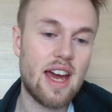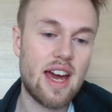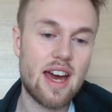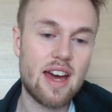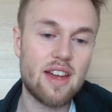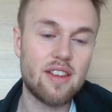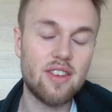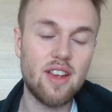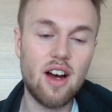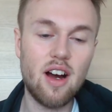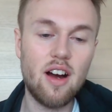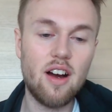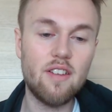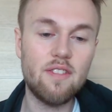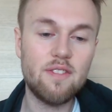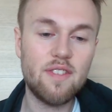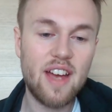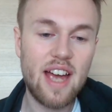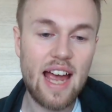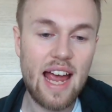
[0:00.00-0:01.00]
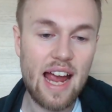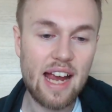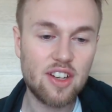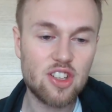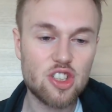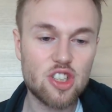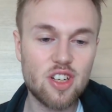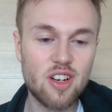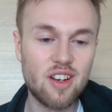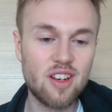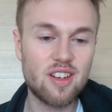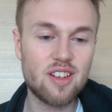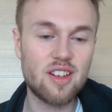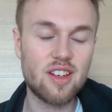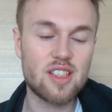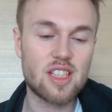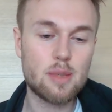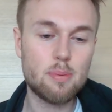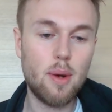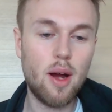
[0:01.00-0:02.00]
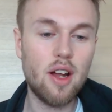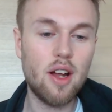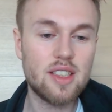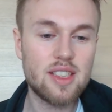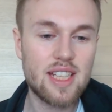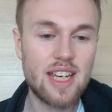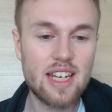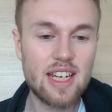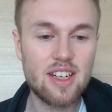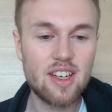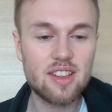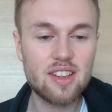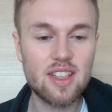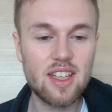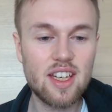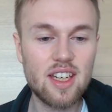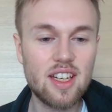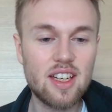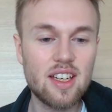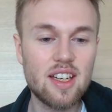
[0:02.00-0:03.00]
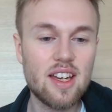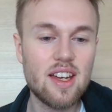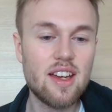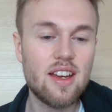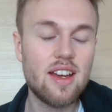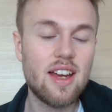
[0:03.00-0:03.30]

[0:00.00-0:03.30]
and of action and spontaneity